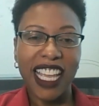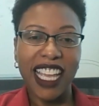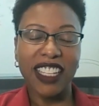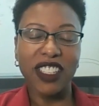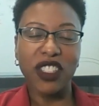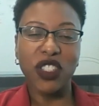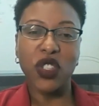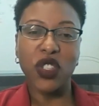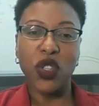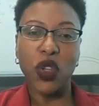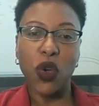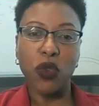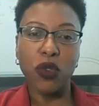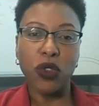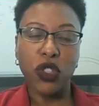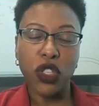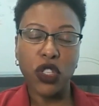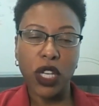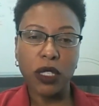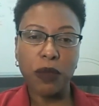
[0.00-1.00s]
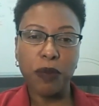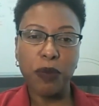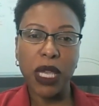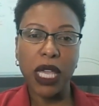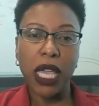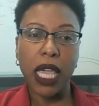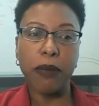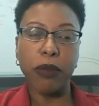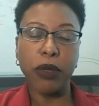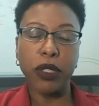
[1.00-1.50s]
And so just
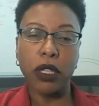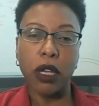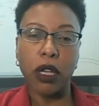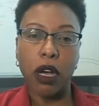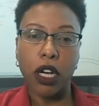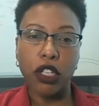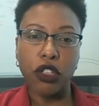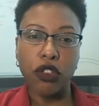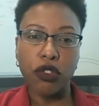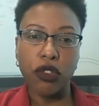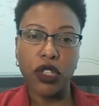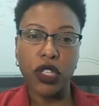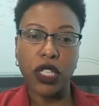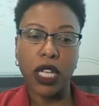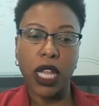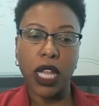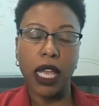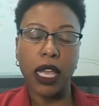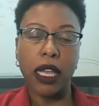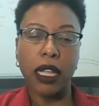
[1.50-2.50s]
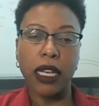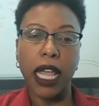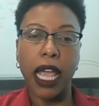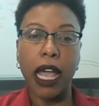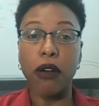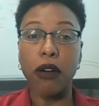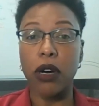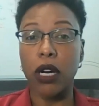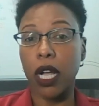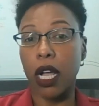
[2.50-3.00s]
being able to understand
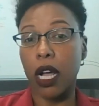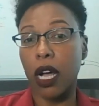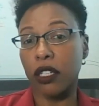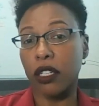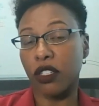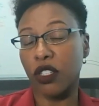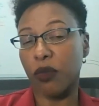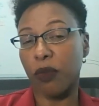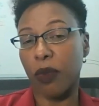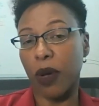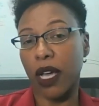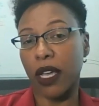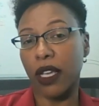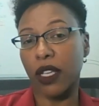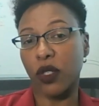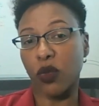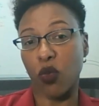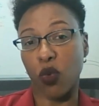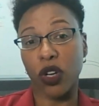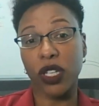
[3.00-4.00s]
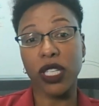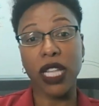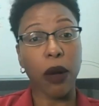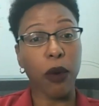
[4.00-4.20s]
how unconscious bias works,